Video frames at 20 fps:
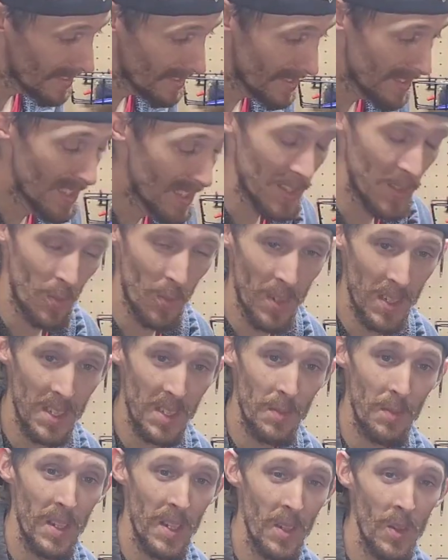This one
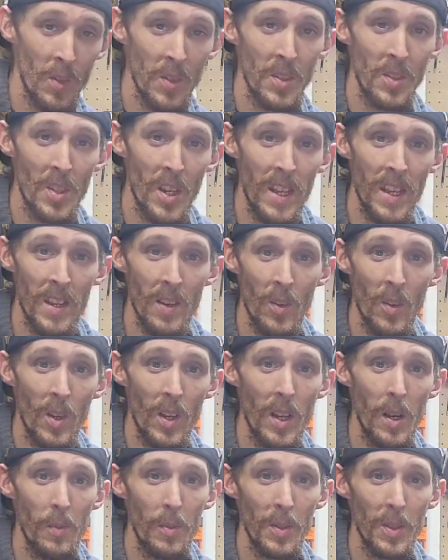has been on the channel a
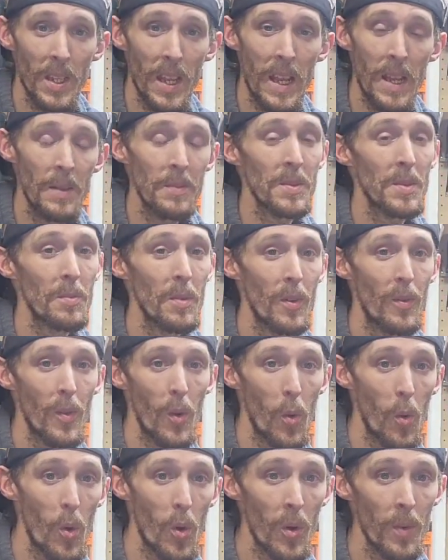couple times
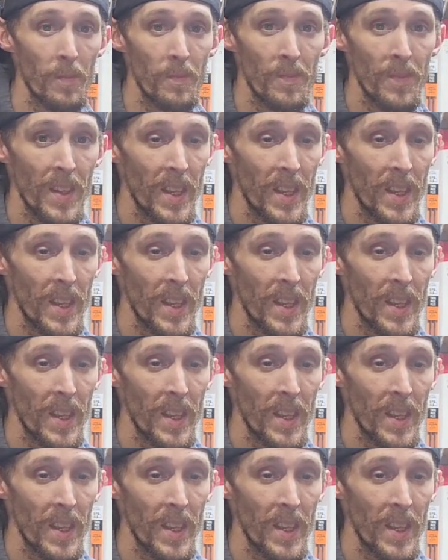before.